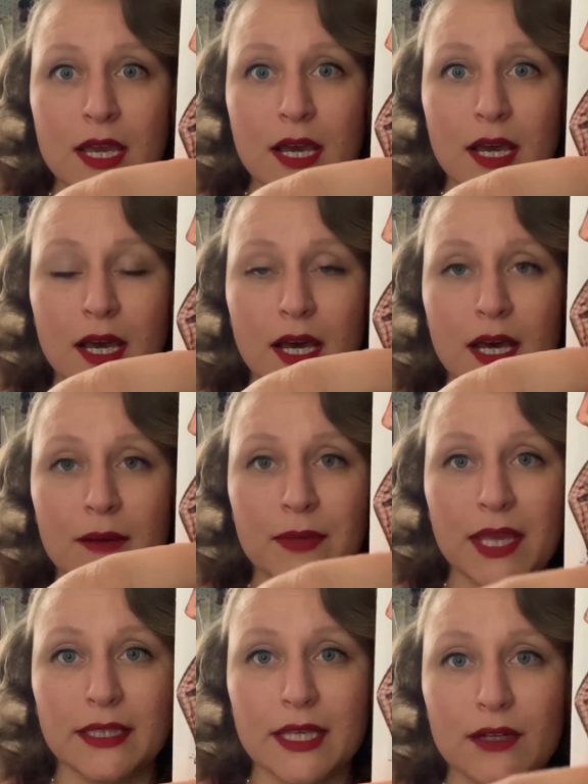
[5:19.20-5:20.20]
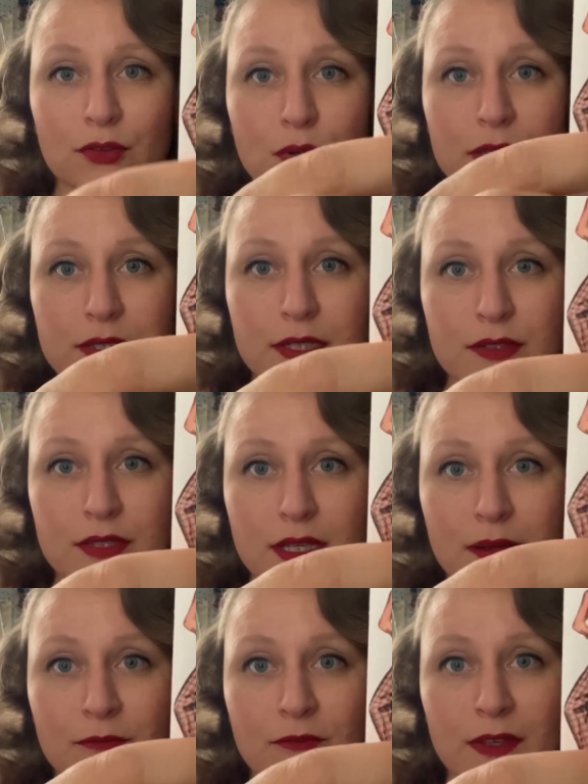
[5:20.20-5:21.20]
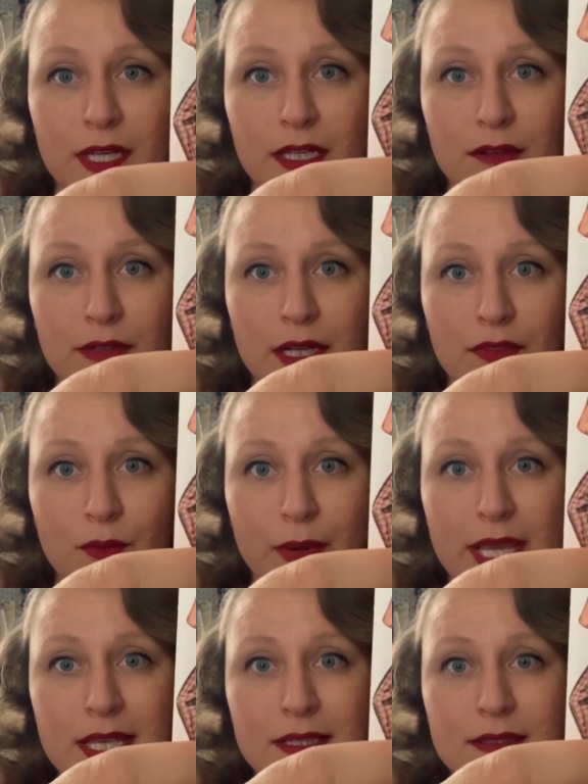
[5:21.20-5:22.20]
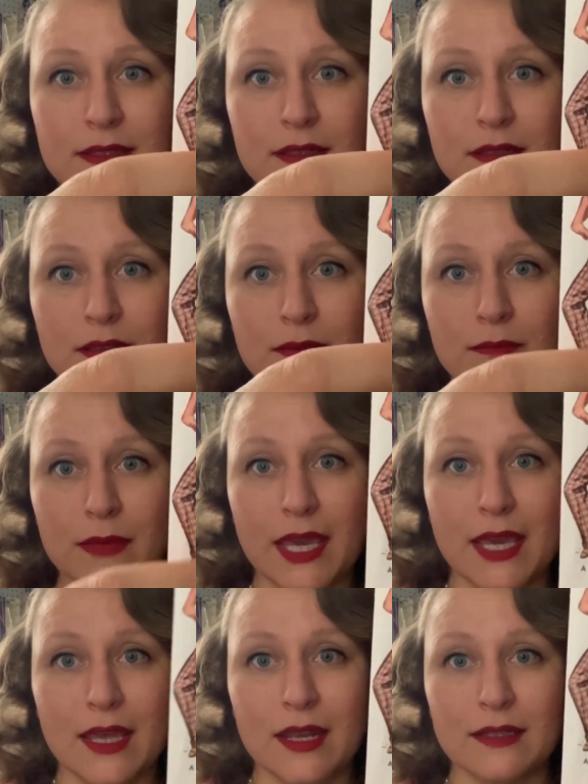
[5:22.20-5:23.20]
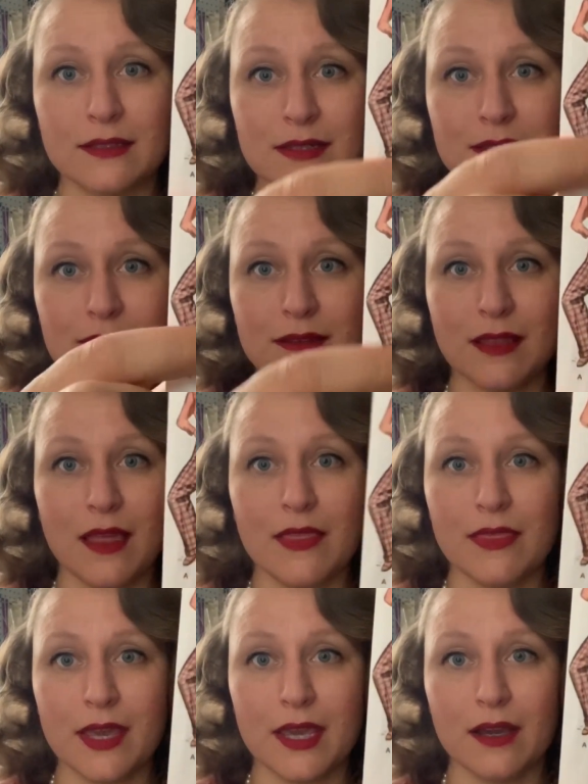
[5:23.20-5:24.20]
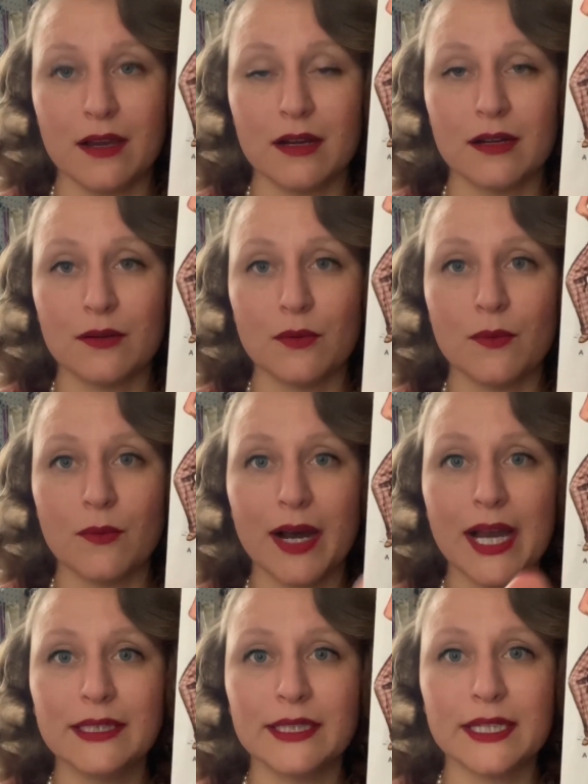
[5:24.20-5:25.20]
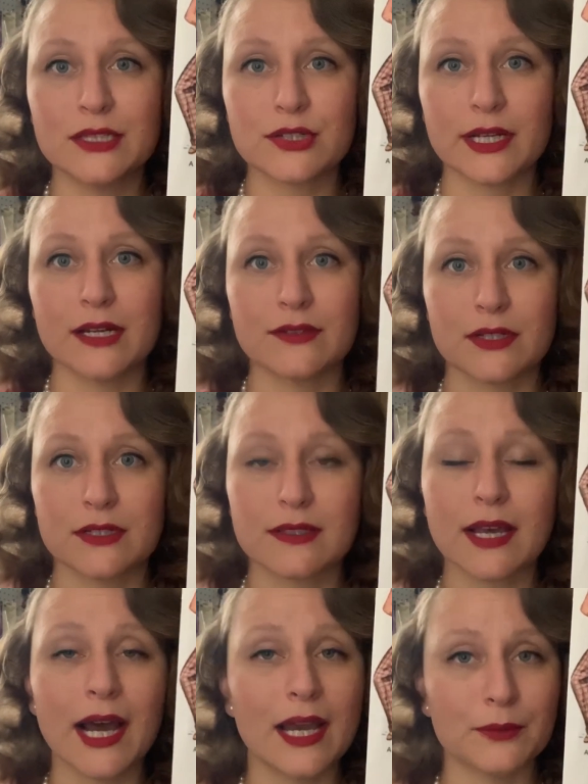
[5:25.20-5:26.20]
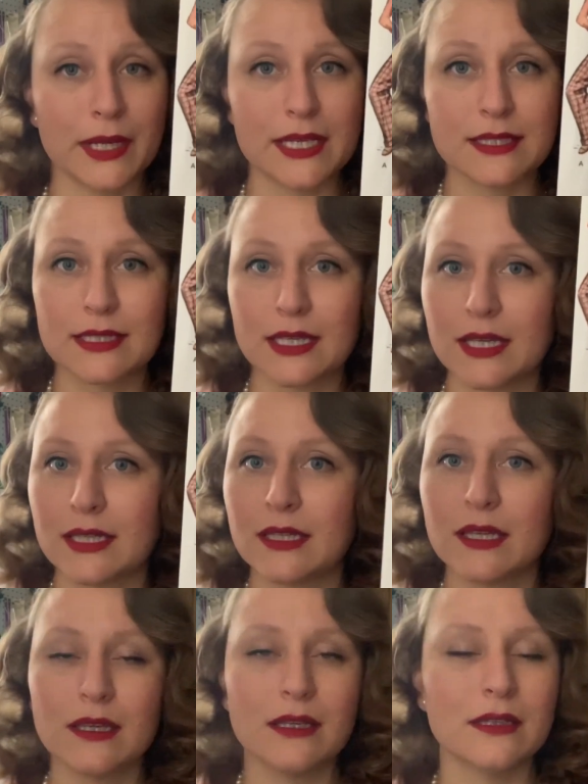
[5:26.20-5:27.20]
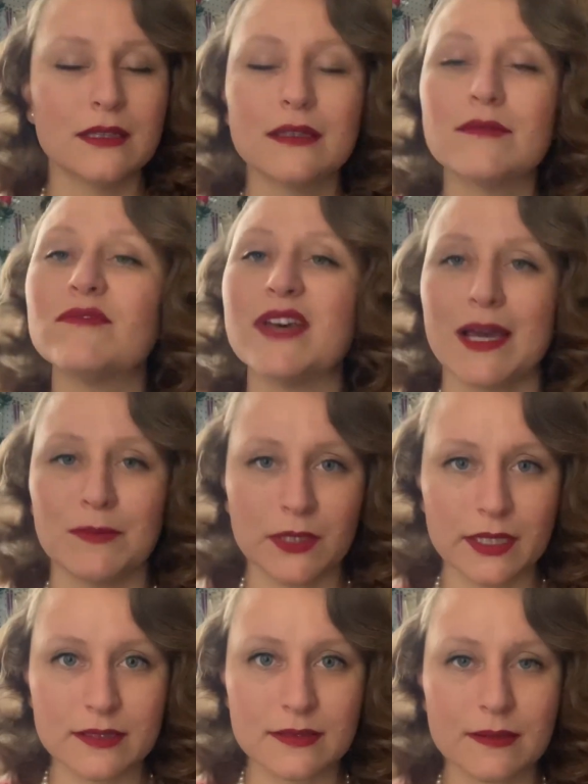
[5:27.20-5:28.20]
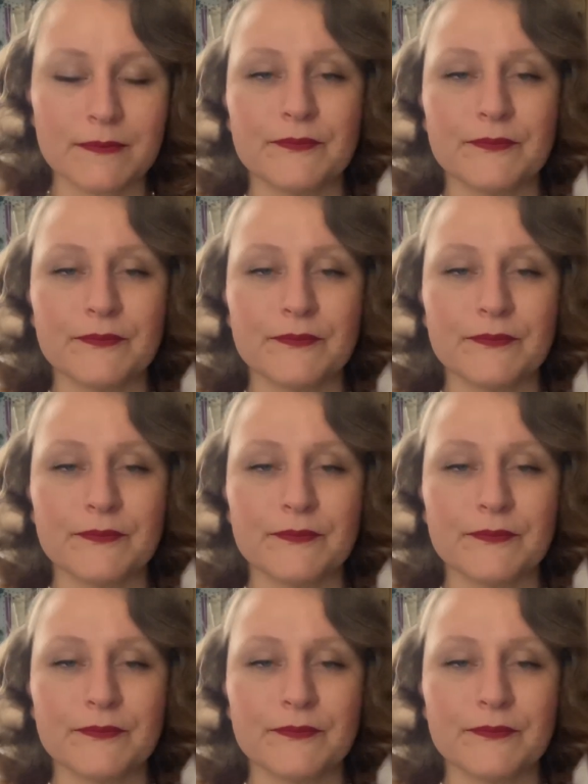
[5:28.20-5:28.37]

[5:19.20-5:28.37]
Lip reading: And then of course there's some fitting around the waist, and they are wide leg trousers, high-waisted, fabulous.